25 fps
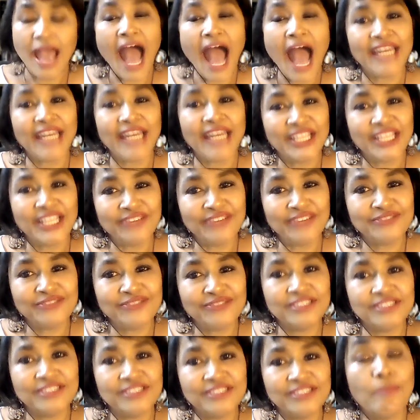and
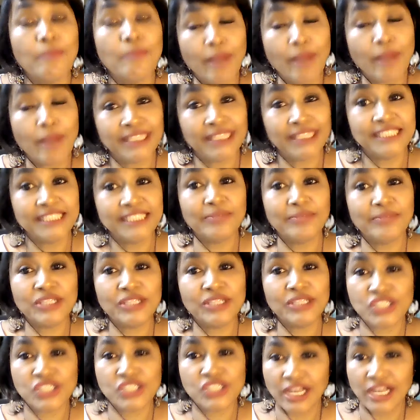gifted
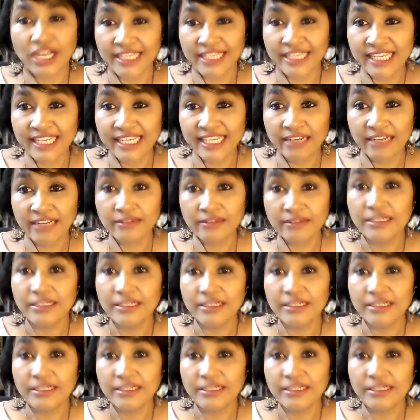multidimensional healer,